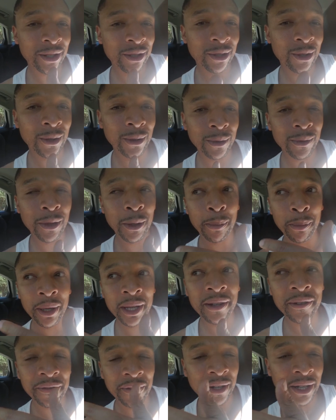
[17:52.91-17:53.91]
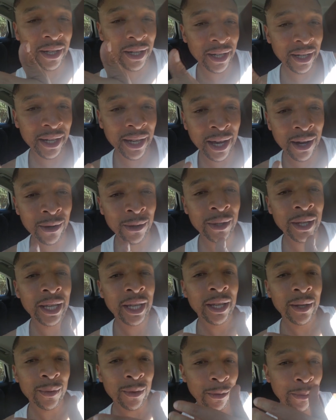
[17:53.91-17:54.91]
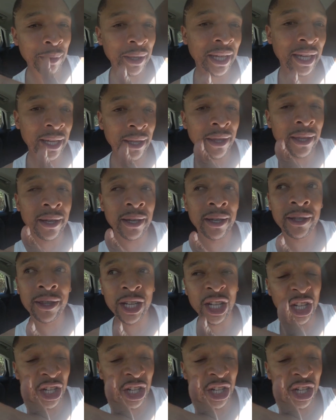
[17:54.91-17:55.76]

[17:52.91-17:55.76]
So the benefit of the doubt will be in the